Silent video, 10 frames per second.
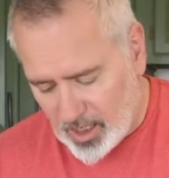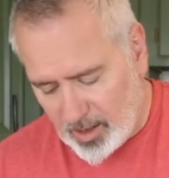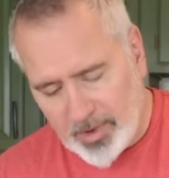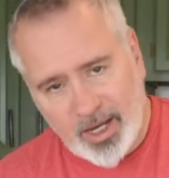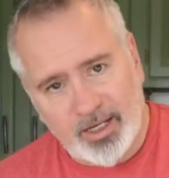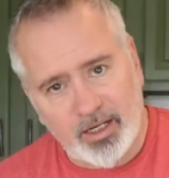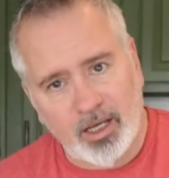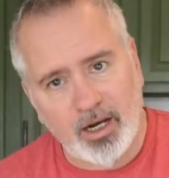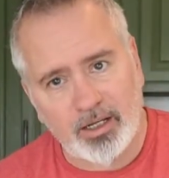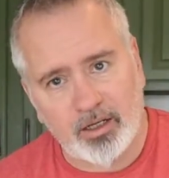I'm not going to
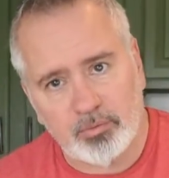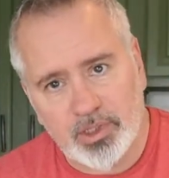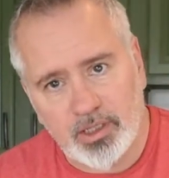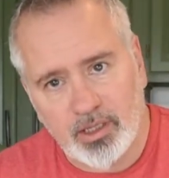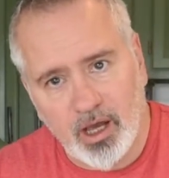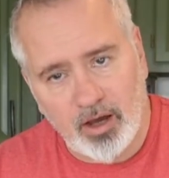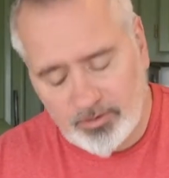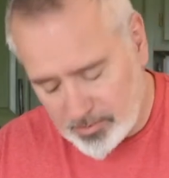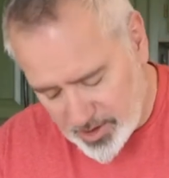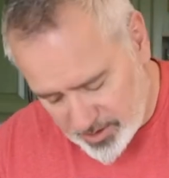cut it completely off.
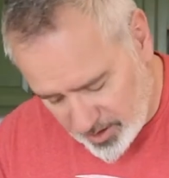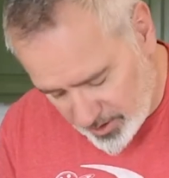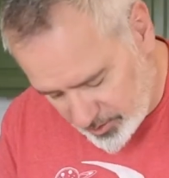I'm just going